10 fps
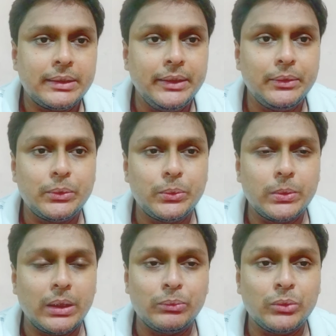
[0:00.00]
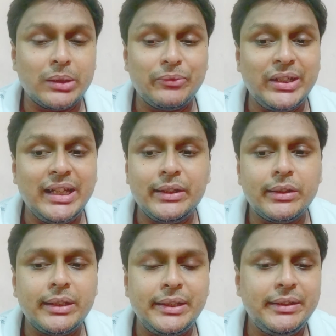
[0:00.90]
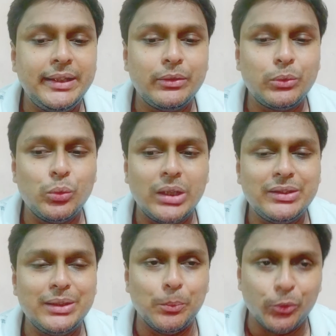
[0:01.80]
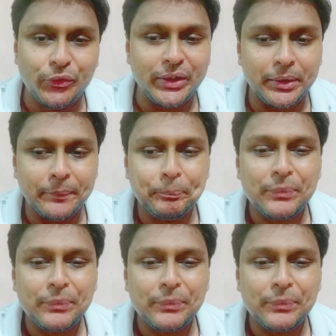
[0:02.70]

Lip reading: thing, not very entertaining things to watch in a movie.